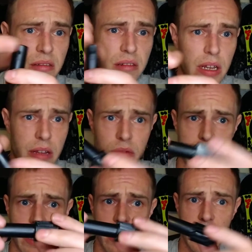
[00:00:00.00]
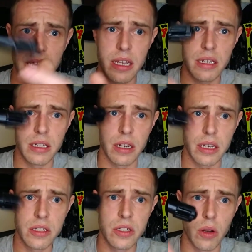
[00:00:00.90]
like really thick, like
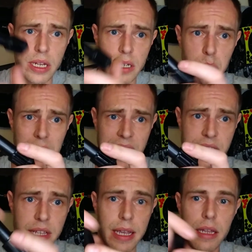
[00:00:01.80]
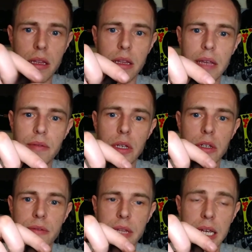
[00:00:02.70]
solid plastic that they've used
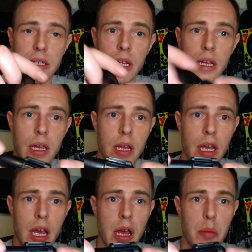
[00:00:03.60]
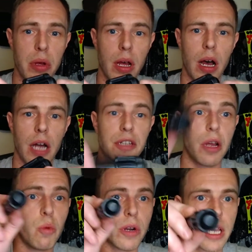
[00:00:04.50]
for this, but I
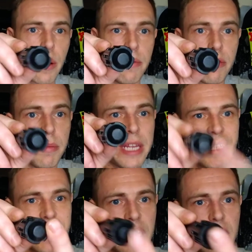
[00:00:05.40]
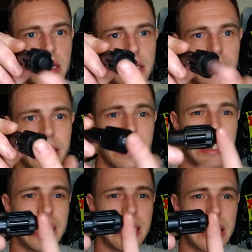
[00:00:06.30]
don't want to go in from this end because this is
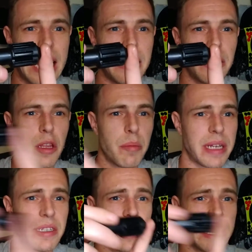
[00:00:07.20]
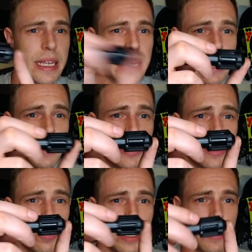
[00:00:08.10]
the end that basically
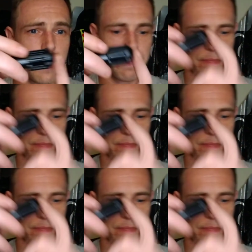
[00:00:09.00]
engages with